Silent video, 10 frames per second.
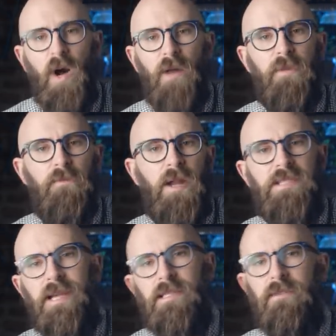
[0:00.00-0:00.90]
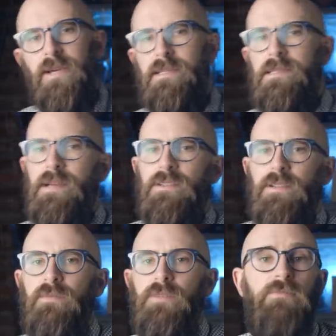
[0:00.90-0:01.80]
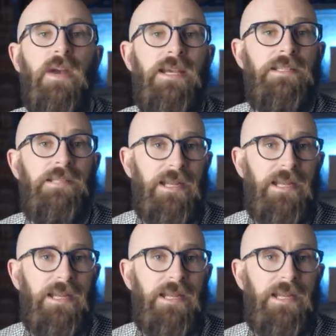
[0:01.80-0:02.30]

while the front excavator section could be raised